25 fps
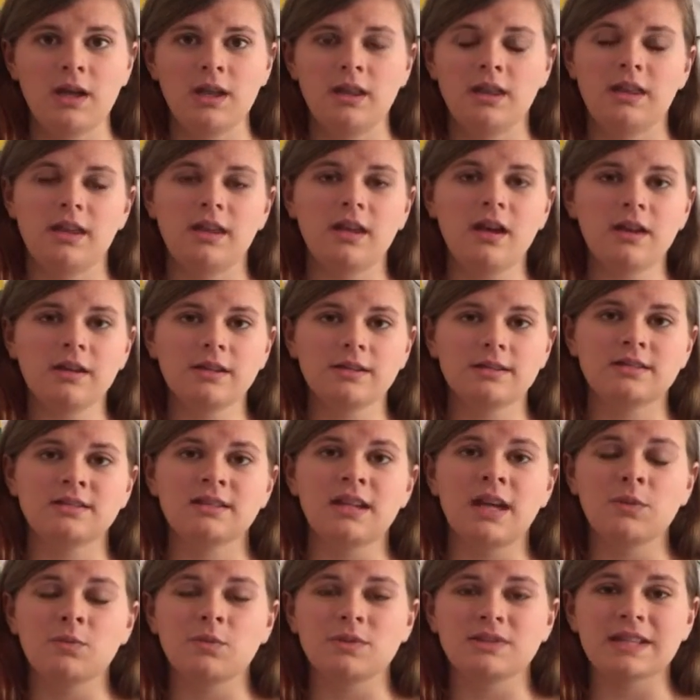The youngest
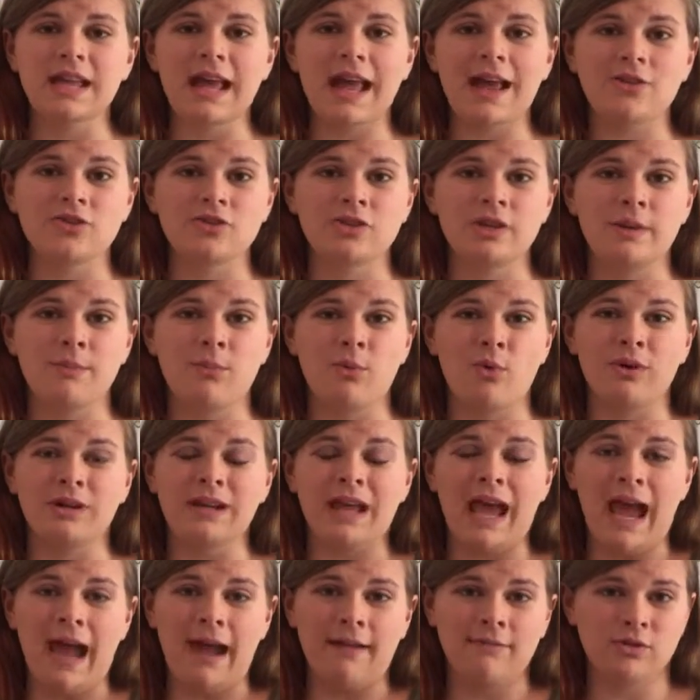son was actually
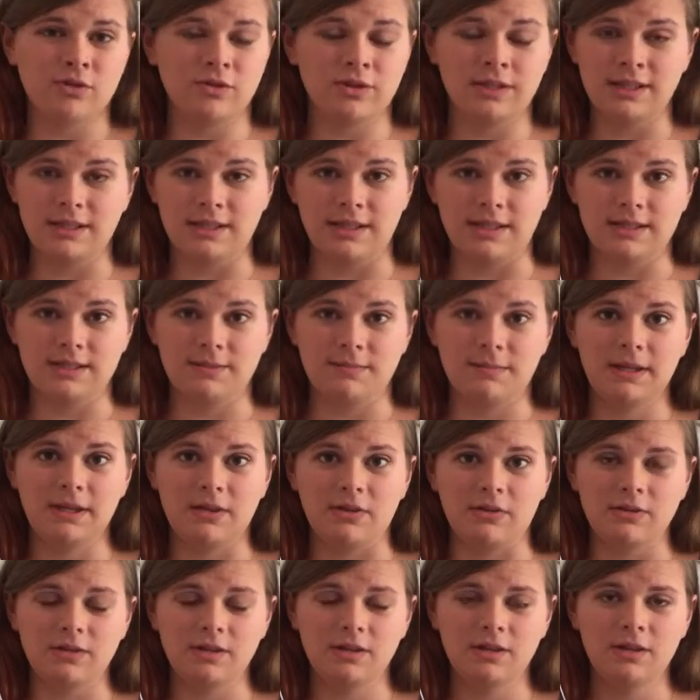born after he
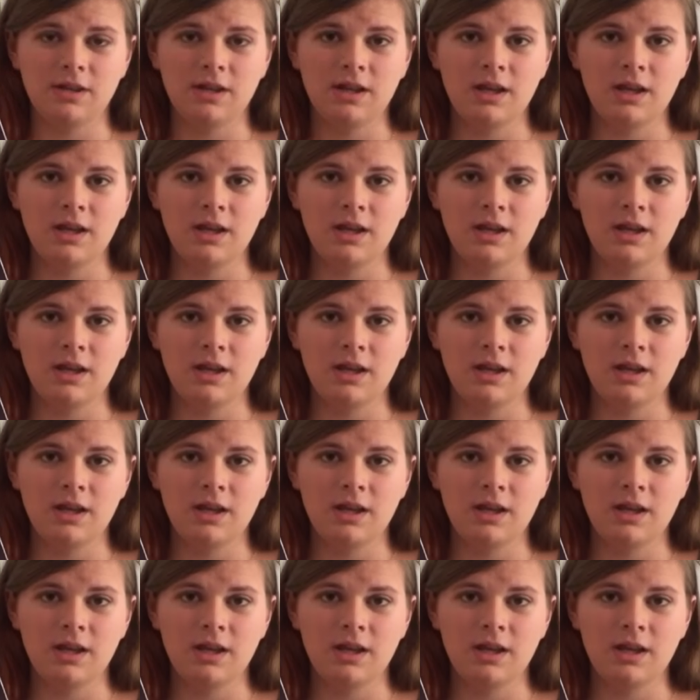disappeared.